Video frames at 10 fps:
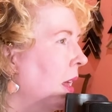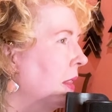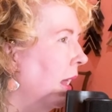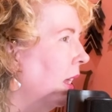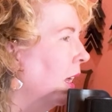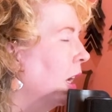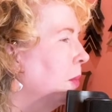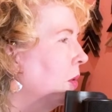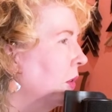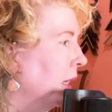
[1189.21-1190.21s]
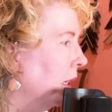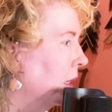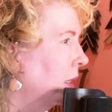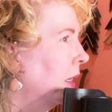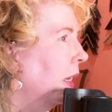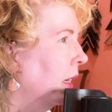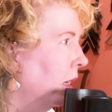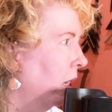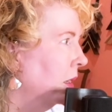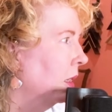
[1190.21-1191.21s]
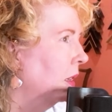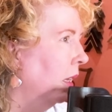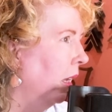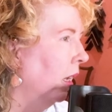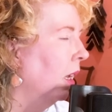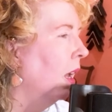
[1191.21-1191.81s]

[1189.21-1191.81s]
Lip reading: they can come over and click on the link